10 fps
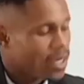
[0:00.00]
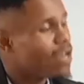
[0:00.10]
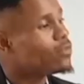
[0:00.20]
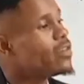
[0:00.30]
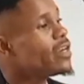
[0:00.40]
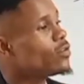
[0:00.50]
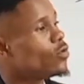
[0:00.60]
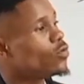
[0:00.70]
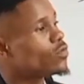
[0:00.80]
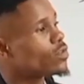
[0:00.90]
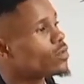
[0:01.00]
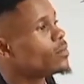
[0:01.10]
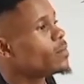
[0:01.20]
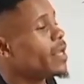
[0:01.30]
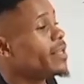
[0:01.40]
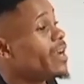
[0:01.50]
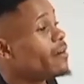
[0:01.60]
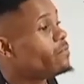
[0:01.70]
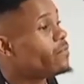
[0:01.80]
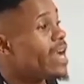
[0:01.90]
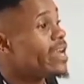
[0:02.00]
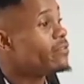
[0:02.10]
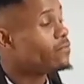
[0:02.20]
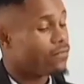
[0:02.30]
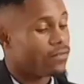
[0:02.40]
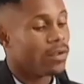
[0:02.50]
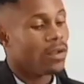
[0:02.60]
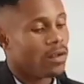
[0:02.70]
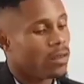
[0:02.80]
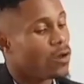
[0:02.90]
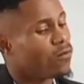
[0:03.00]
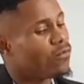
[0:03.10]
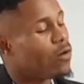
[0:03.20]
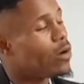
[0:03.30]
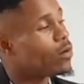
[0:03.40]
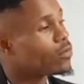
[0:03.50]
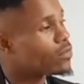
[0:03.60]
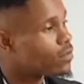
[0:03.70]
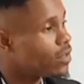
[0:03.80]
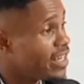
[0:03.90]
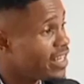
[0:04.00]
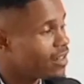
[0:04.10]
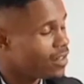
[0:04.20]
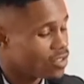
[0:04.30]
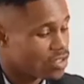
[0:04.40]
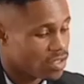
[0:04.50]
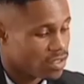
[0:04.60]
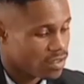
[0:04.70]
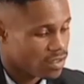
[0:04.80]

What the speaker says: Now take note that there are 5 long vowels in English.